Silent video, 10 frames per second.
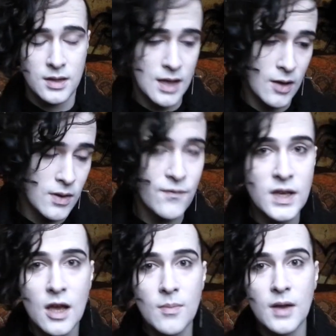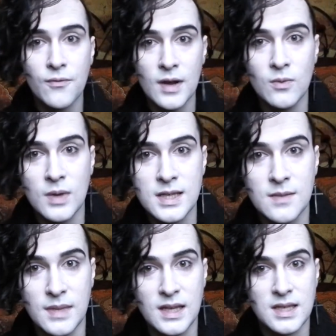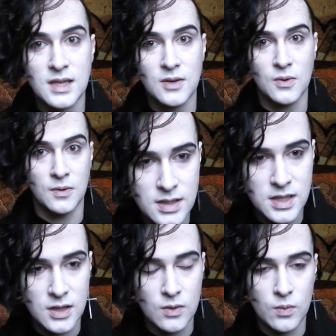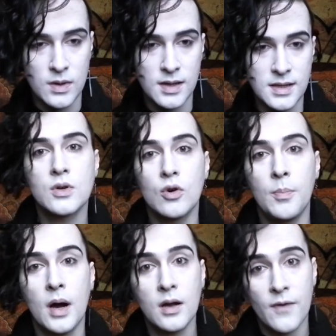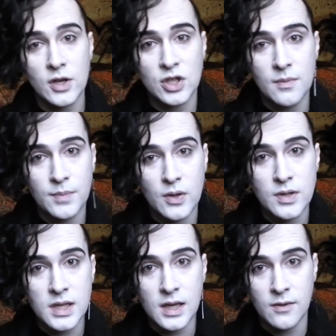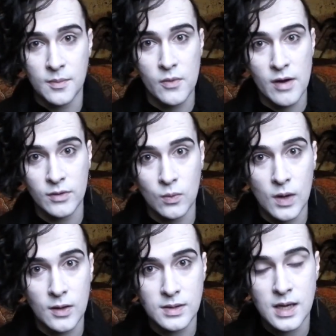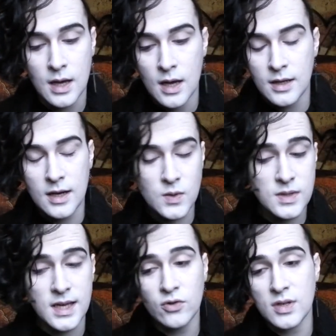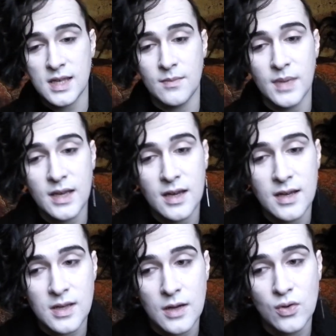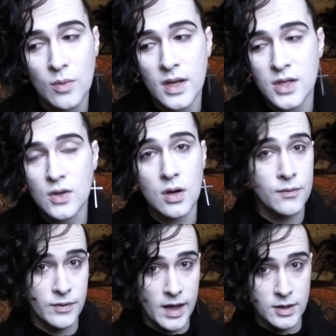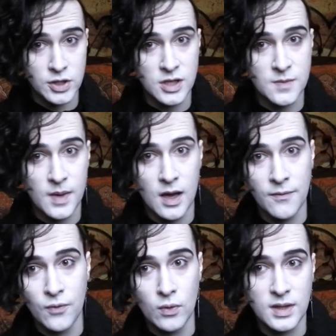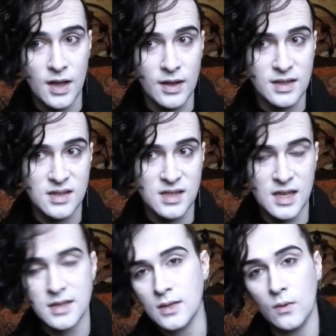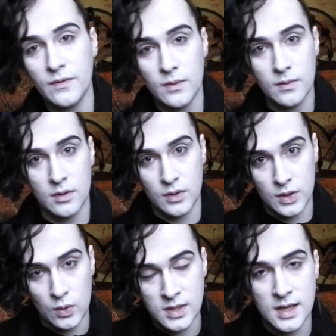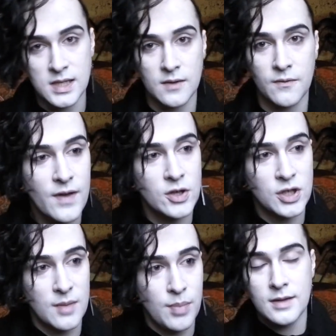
Now, the video my friend wanted me to do was called Punk Fashion and Beauty from Around the World. Now, this one's interesting because normally I do goth reactions, but I thought that it's still the alternative fashion.